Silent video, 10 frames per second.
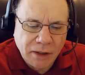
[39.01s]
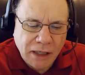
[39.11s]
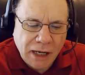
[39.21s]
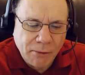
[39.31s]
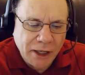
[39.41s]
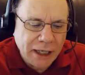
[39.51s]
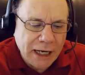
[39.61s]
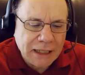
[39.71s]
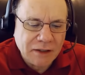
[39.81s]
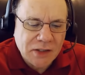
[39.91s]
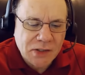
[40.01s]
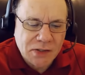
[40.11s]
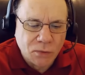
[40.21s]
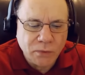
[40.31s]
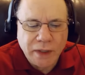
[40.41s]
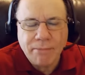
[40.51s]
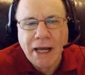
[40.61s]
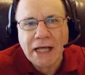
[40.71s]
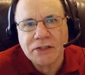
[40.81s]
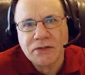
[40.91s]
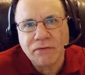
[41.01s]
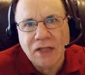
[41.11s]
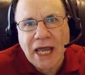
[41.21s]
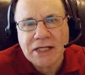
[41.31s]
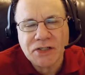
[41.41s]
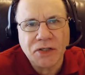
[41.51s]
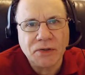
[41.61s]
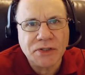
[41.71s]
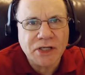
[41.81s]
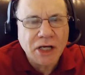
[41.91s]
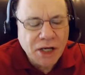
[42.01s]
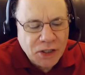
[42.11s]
And I might add, this is a rematch of last year's